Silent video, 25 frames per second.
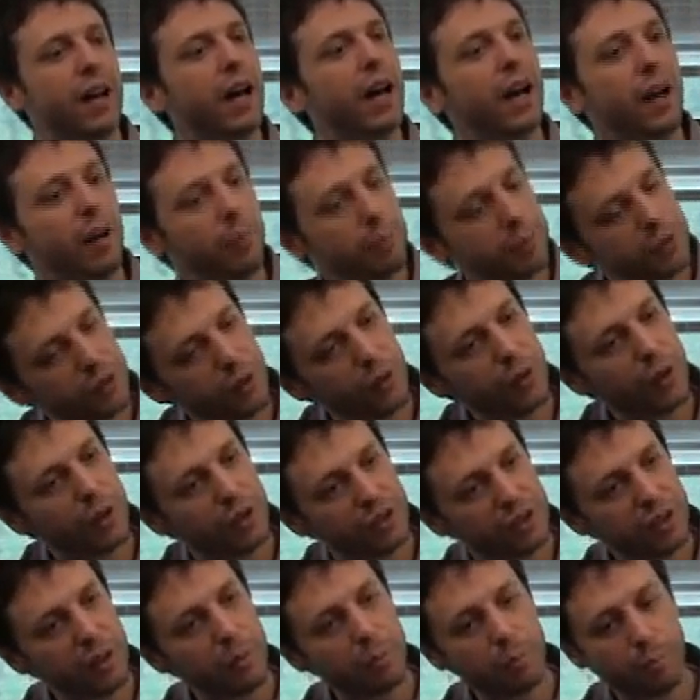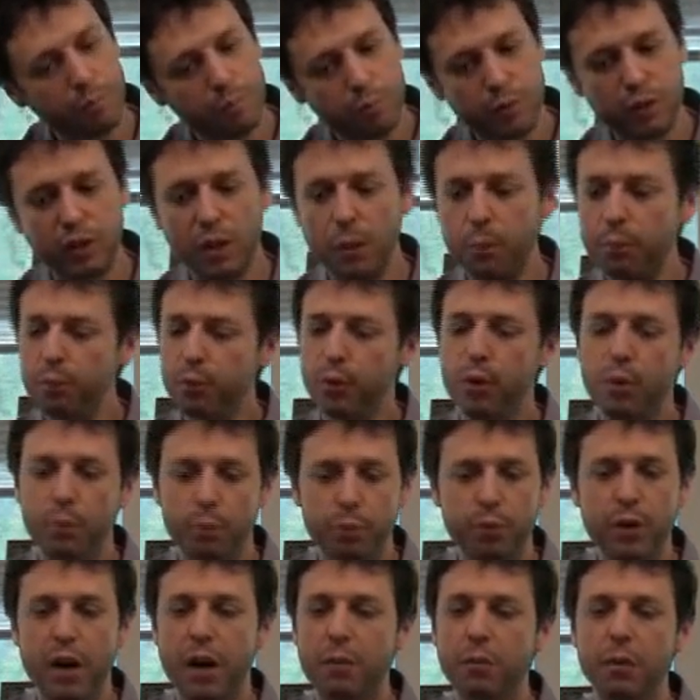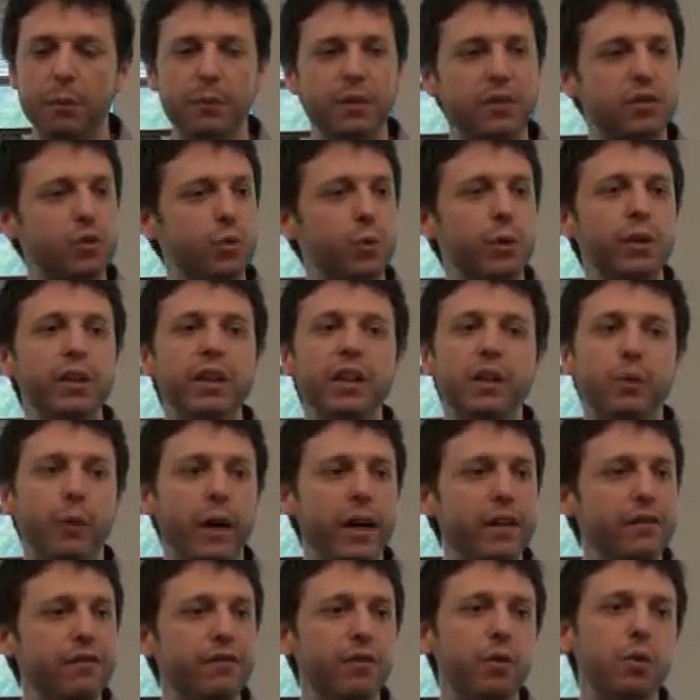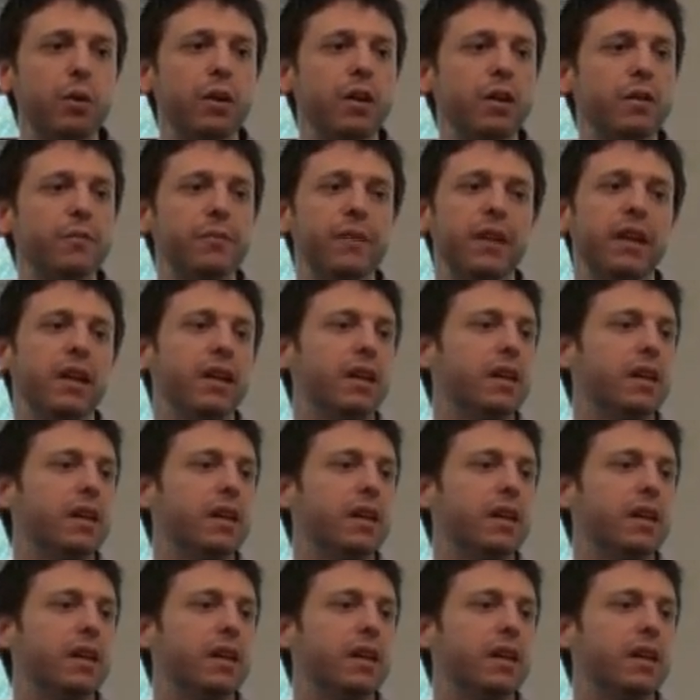So there are some problems it's really great for.